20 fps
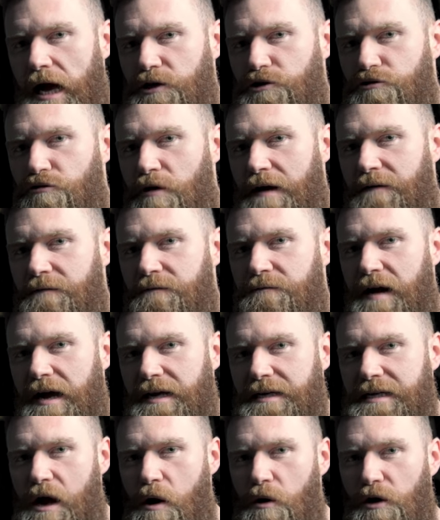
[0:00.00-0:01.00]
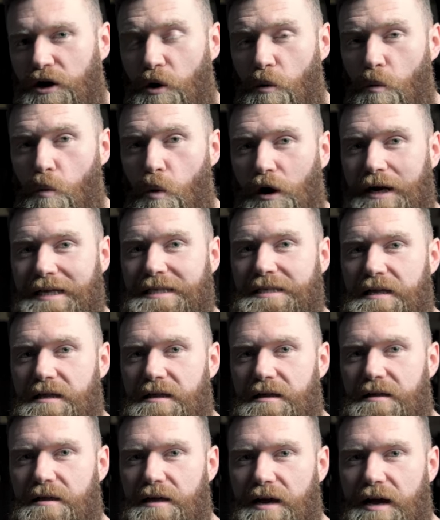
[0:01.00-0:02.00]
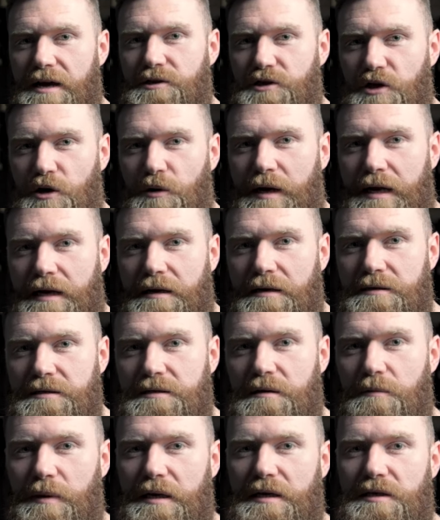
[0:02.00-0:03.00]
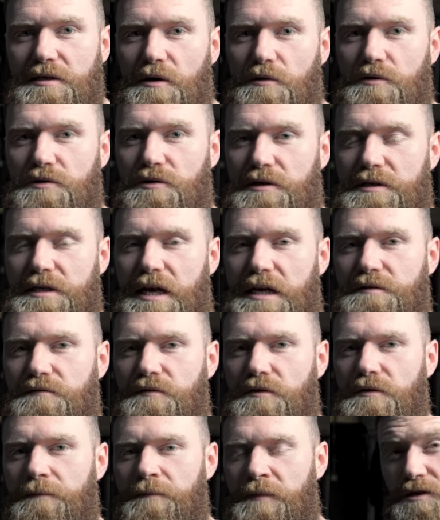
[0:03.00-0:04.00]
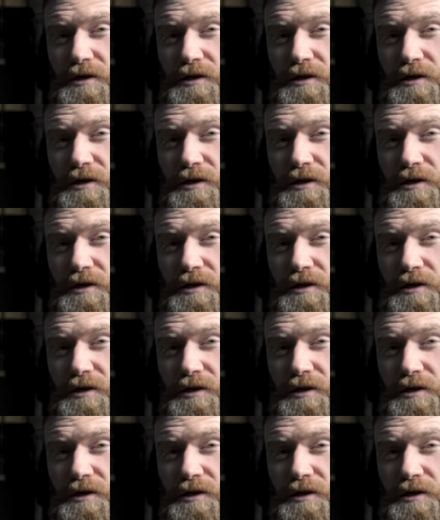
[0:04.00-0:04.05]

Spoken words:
and try and find out, you know, what is it that they're doing to be so successful.